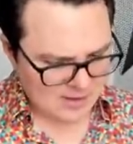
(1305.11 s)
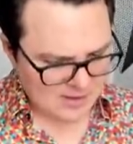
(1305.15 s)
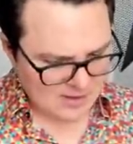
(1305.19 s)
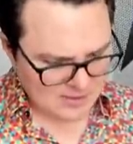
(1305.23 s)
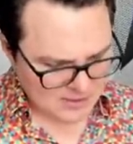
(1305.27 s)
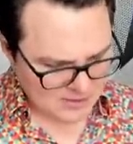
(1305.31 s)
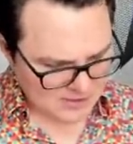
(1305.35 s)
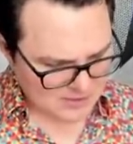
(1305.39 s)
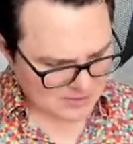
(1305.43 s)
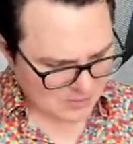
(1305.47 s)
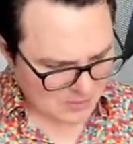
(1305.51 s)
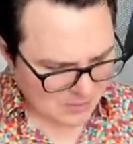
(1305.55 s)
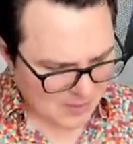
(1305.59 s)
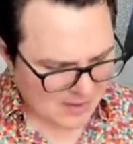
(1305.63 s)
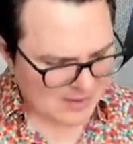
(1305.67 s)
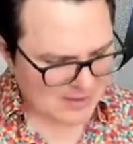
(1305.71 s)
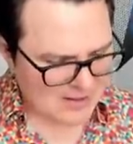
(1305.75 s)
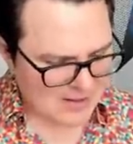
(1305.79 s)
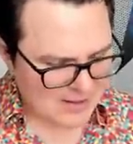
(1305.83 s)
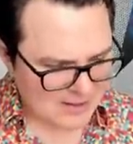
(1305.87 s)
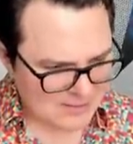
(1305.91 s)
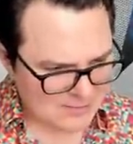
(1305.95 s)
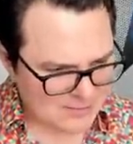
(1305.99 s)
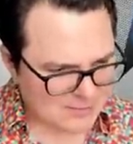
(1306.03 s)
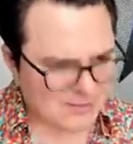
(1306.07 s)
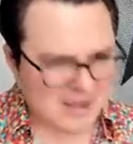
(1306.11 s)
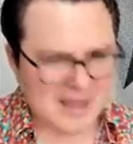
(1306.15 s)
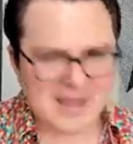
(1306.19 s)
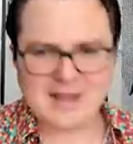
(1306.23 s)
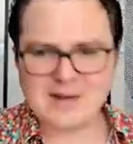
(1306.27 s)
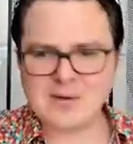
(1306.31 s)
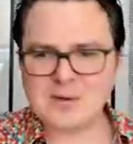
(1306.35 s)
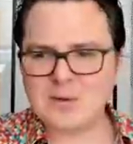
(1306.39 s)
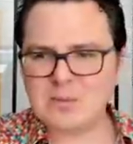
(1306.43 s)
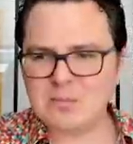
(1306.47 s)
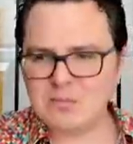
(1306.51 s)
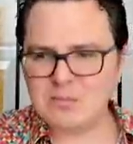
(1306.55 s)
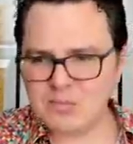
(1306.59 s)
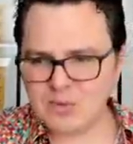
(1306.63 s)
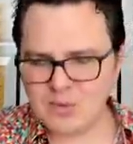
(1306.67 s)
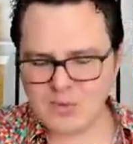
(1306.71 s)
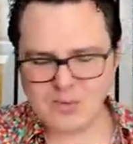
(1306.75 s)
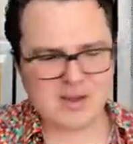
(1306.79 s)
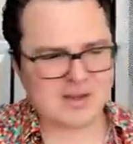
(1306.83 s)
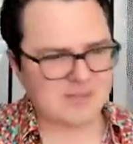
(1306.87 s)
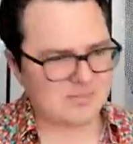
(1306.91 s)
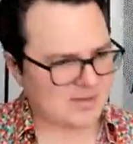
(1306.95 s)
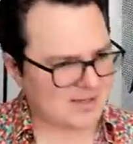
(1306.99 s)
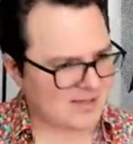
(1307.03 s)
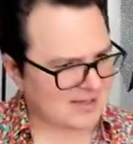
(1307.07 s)
just one final
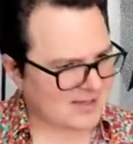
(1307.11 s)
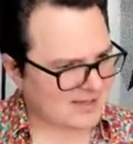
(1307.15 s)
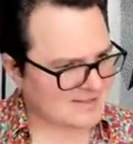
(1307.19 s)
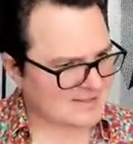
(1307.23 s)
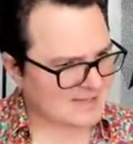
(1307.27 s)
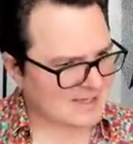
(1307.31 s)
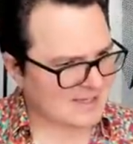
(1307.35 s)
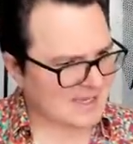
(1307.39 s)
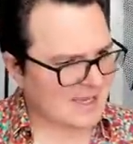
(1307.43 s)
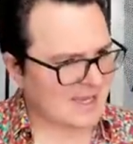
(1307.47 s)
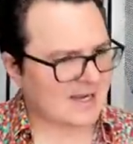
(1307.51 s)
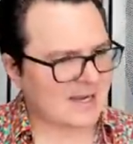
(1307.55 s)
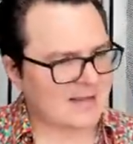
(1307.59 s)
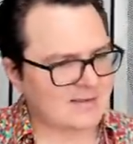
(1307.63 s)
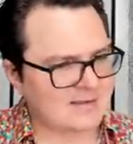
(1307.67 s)
point, because again,